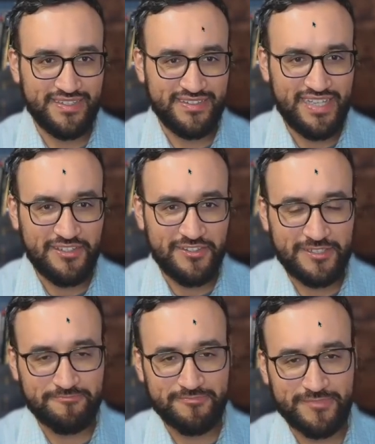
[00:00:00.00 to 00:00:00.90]
Download
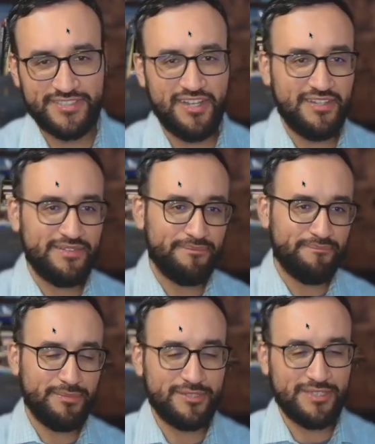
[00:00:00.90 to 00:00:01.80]
it, install it,
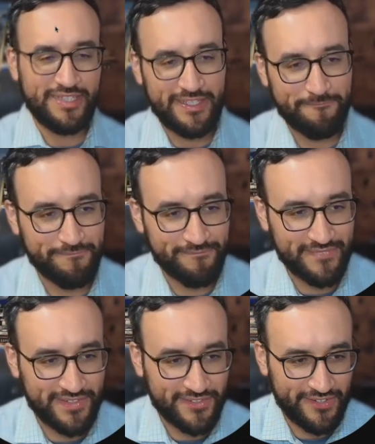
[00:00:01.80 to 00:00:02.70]
double click it.
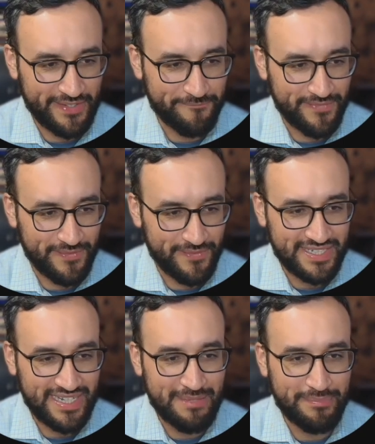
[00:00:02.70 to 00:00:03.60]
Great. And what's
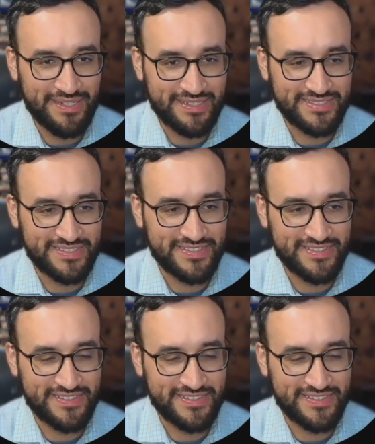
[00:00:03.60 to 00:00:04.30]
going to happen next?